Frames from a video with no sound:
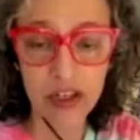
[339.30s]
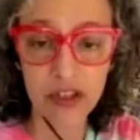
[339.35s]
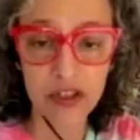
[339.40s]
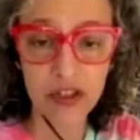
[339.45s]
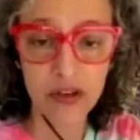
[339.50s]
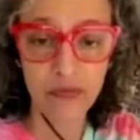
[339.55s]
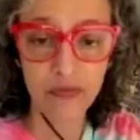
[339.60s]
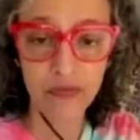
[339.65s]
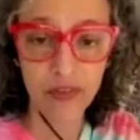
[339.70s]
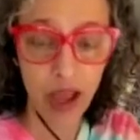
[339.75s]

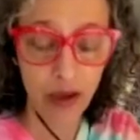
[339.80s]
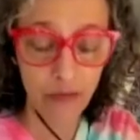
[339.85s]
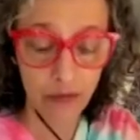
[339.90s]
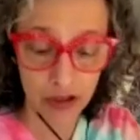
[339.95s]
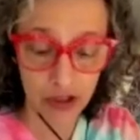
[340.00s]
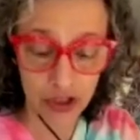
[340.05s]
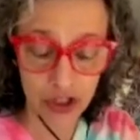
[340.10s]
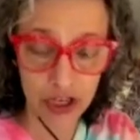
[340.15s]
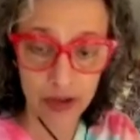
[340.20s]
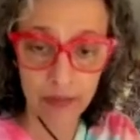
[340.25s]
to
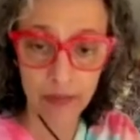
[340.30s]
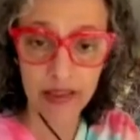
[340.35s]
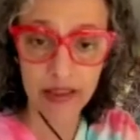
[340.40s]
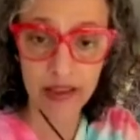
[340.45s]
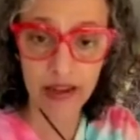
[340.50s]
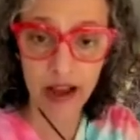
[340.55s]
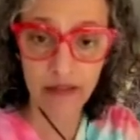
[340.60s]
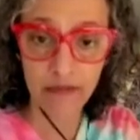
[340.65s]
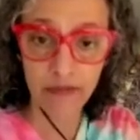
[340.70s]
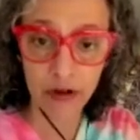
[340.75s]
cover the shipment
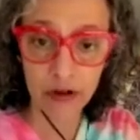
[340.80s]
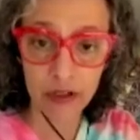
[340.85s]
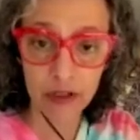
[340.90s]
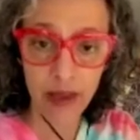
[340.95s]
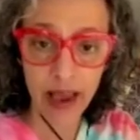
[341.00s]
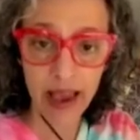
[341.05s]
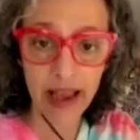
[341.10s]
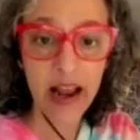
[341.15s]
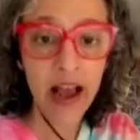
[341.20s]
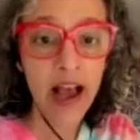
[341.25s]
that I first
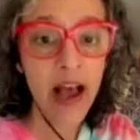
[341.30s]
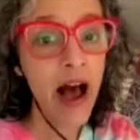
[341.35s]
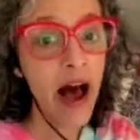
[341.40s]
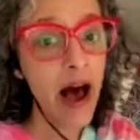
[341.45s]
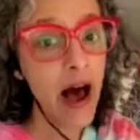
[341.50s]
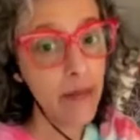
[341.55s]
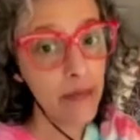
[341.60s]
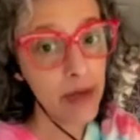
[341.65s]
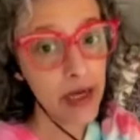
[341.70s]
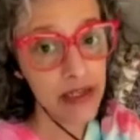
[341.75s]
made.
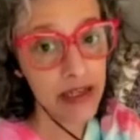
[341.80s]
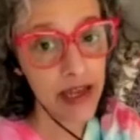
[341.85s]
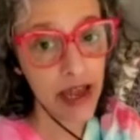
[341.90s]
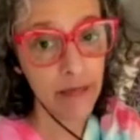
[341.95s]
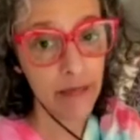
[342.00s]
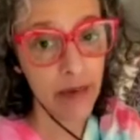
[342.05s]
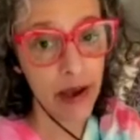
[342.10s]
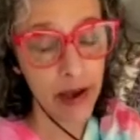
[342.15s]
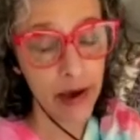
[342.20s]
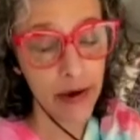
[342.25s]
I'm going to
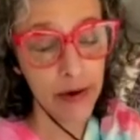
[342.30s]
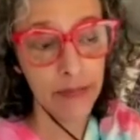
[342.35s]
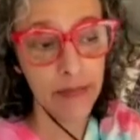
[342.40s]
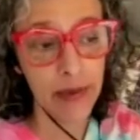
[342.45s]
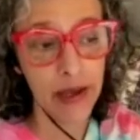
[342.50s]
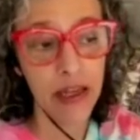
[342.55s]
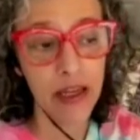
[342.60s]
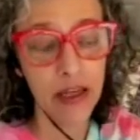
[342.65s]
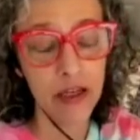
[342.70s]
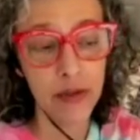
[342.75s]
take my own
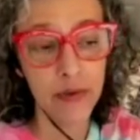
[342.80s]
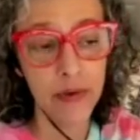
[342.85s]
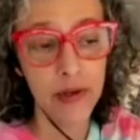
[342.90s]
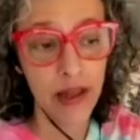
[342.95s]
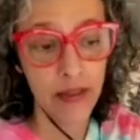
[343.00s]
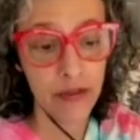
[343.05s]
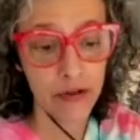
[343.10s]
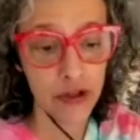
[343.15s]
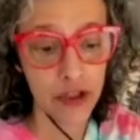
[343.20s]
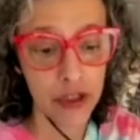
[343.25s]
money and do
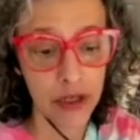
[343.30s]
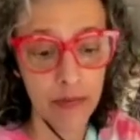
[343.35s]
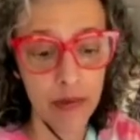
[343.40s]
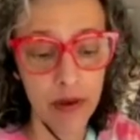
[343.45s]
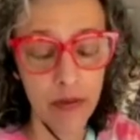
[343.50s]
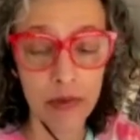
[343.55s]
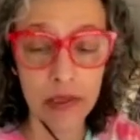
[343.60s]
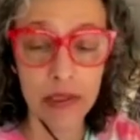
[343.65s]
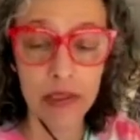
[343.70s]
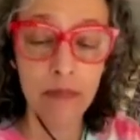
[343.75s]
another
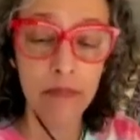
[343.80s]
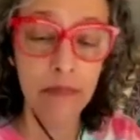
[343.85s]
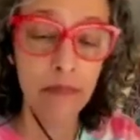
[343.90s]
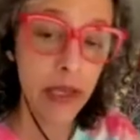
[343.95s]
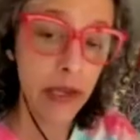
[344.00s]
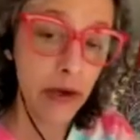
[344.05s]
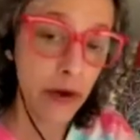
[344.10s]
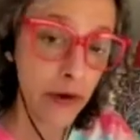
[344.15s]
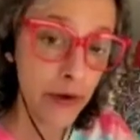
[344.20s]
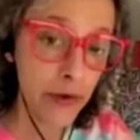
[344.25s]
shipment with some
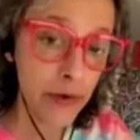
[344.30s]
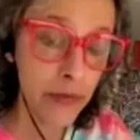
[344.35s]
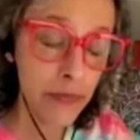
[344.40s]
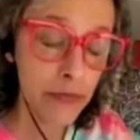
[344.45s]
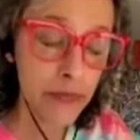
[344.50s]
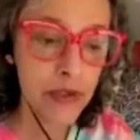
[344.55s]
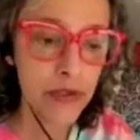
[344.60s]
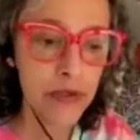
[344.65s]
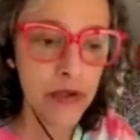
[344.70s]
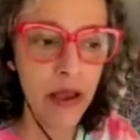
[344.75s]
bigger
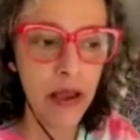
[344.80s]
hoops.